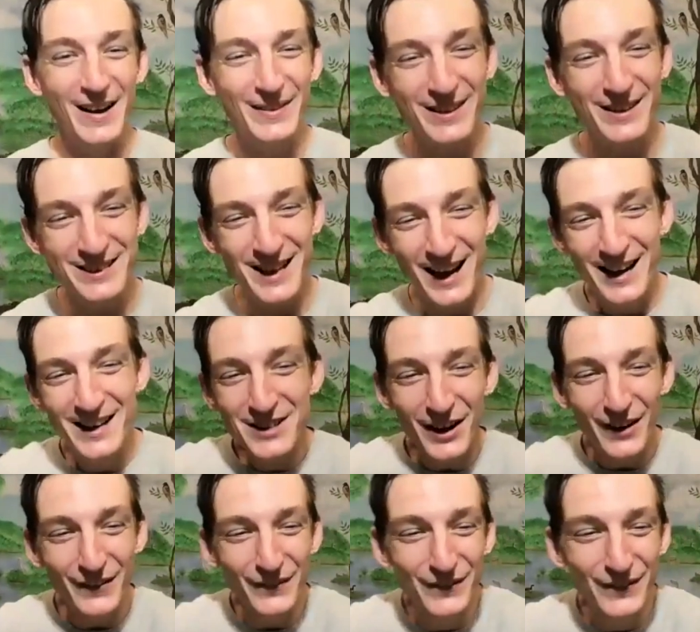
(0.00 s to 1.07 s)
Now, these
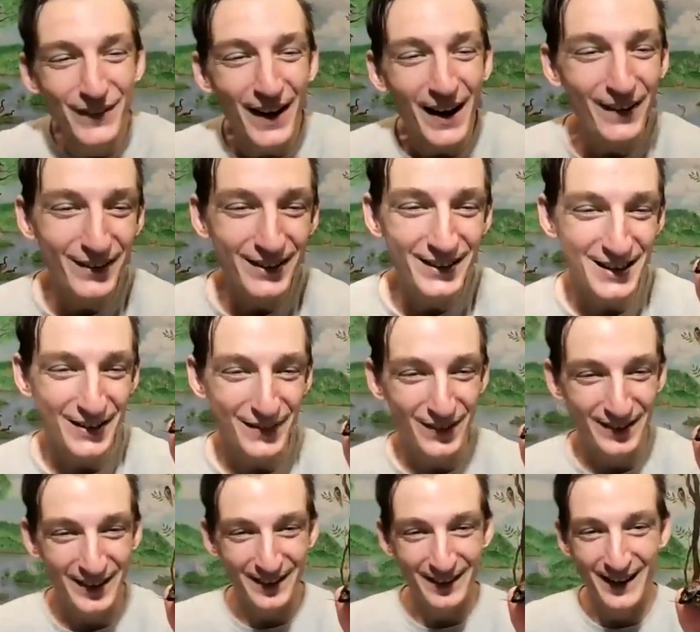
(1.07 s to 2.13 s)
guys are very
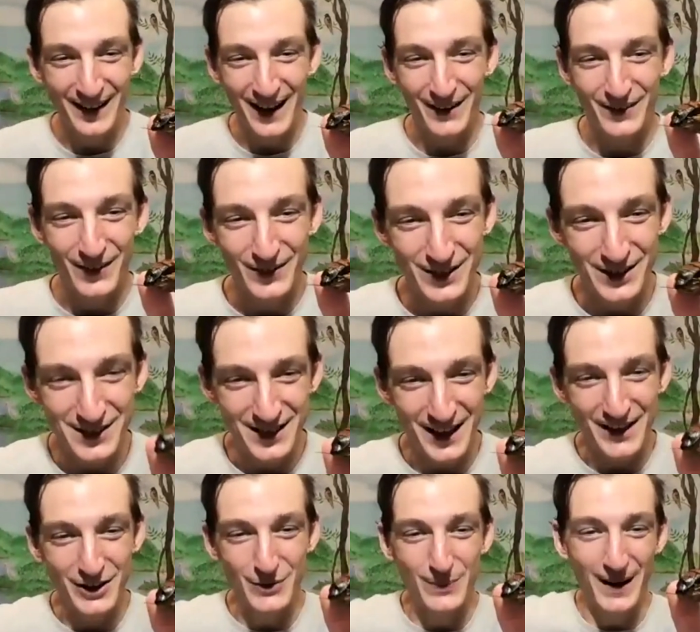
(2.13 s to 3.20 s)
different than the
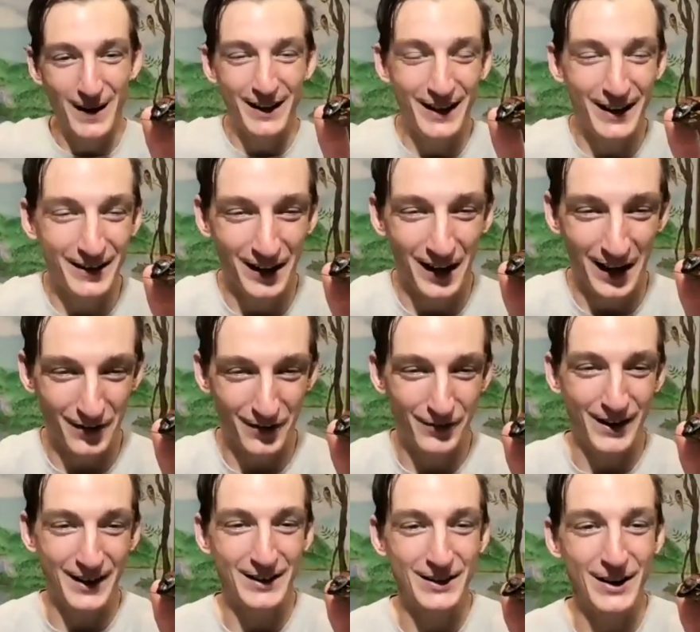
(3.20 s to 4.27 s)
cockroaches that you might
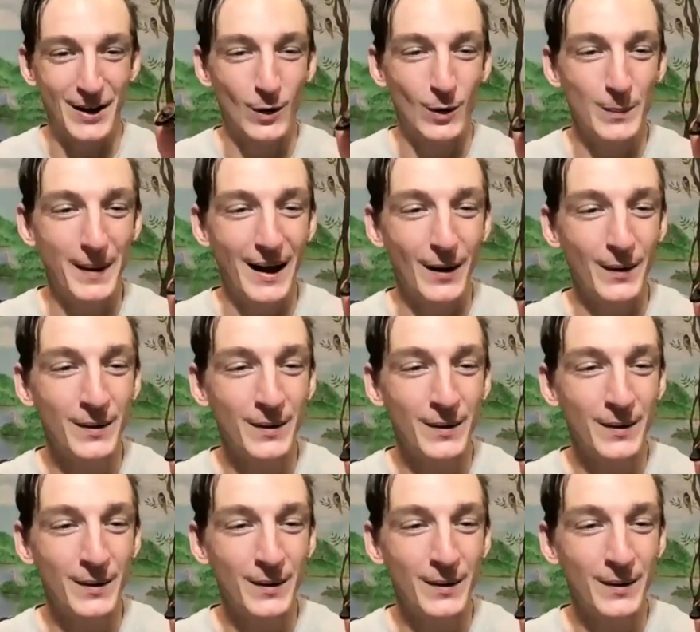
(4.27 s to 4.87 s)
already know